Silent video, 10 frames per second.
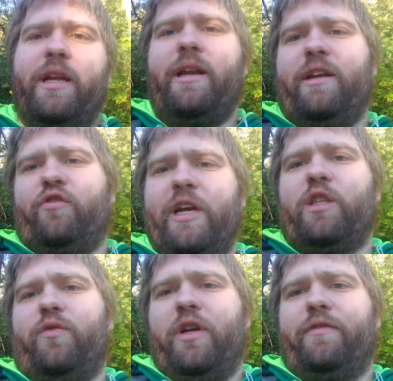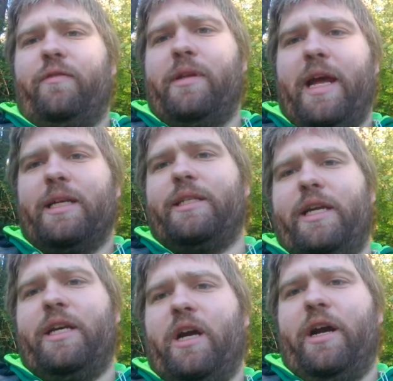and then I transfer it from the
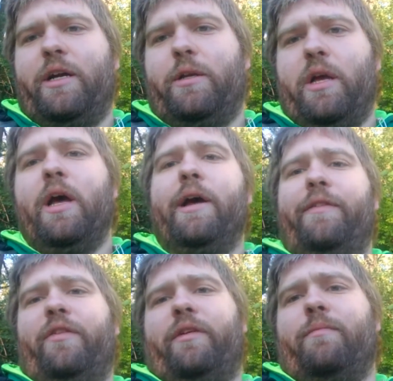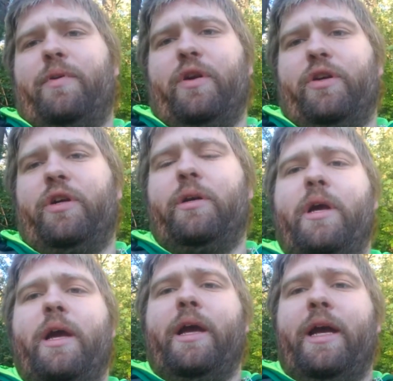SD card to the computer,
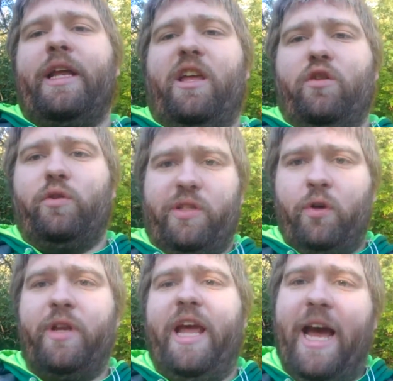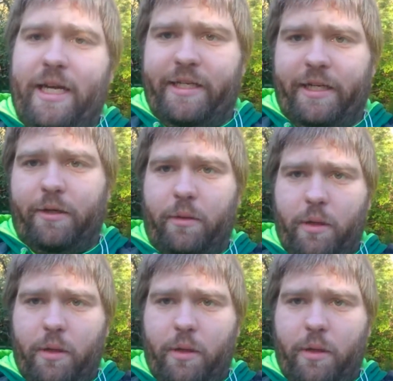and I use Sony Acid